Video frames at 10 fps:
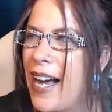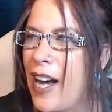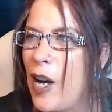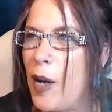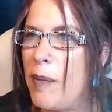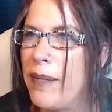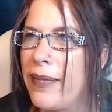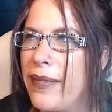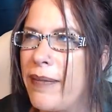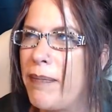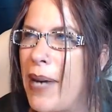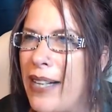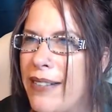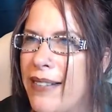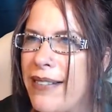i Um,
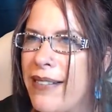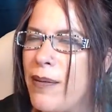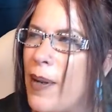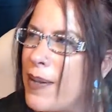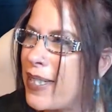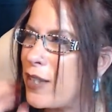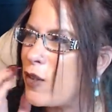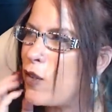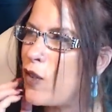about what was it?